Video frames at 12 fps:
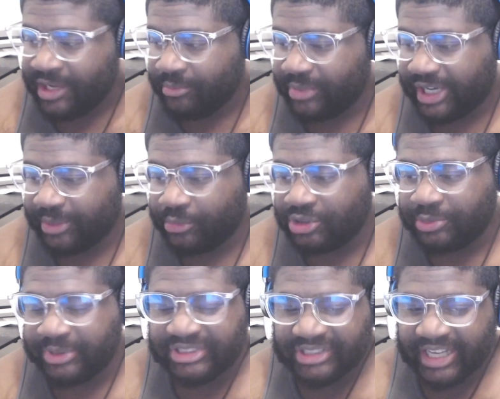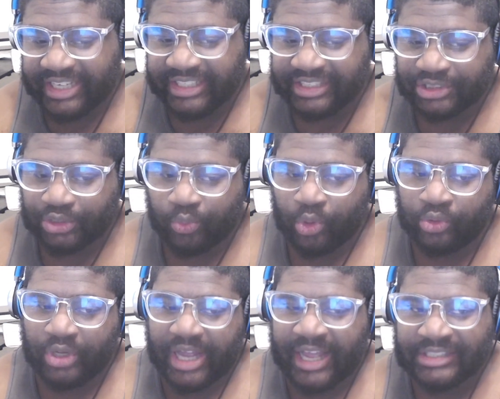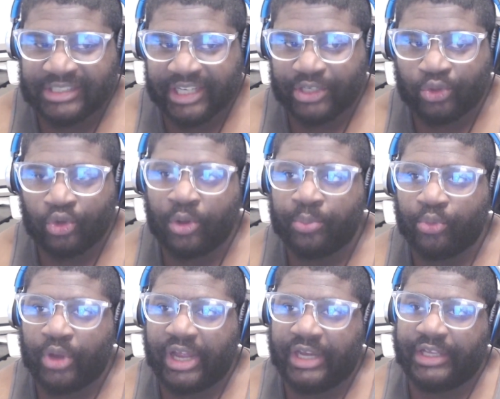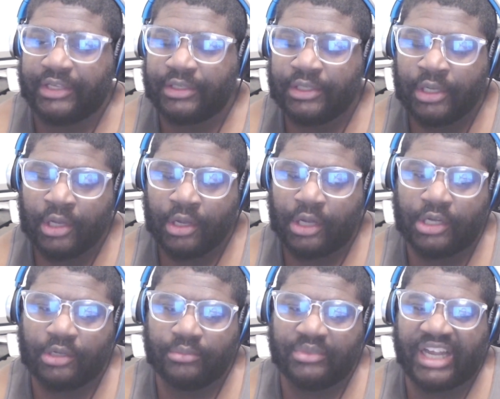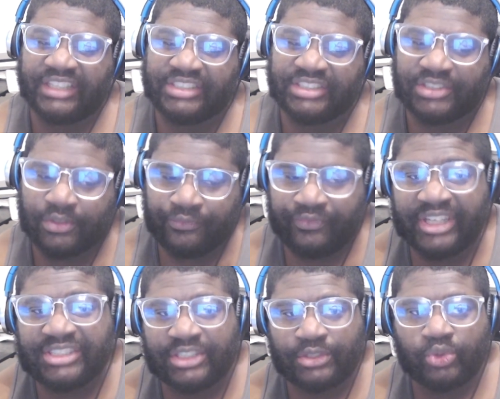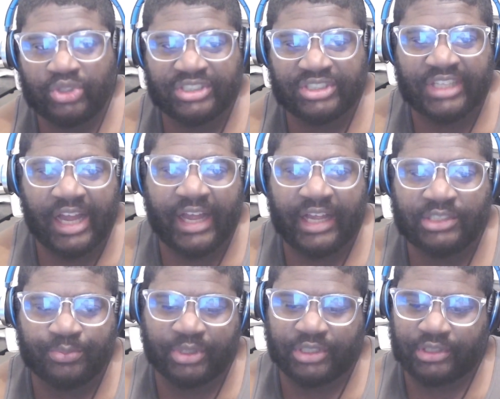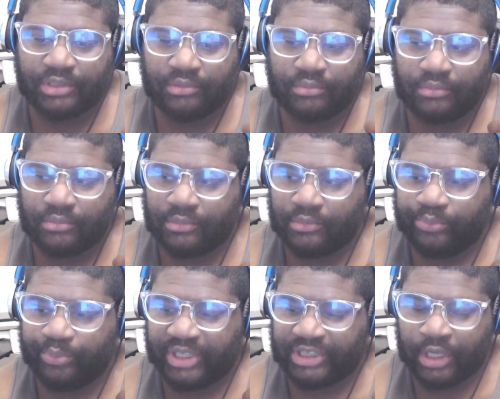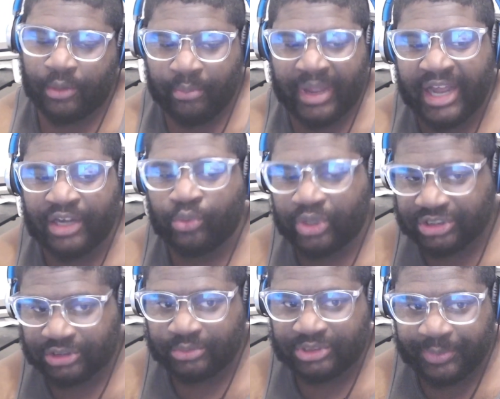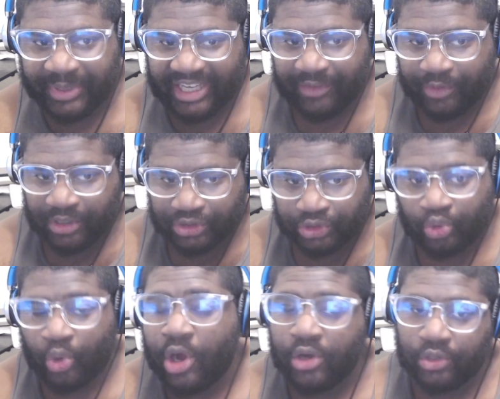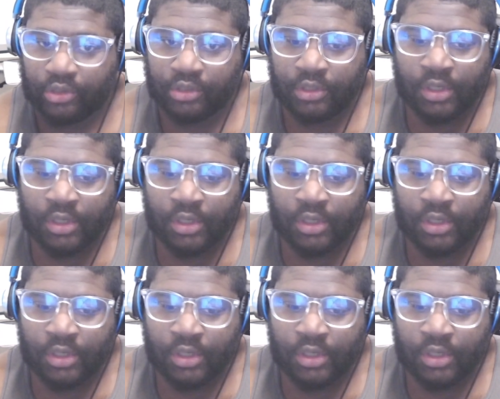like Mutsumi said, he needs to work on actually incorporating not just the physical disguise, but their mannerisms to be even stronger.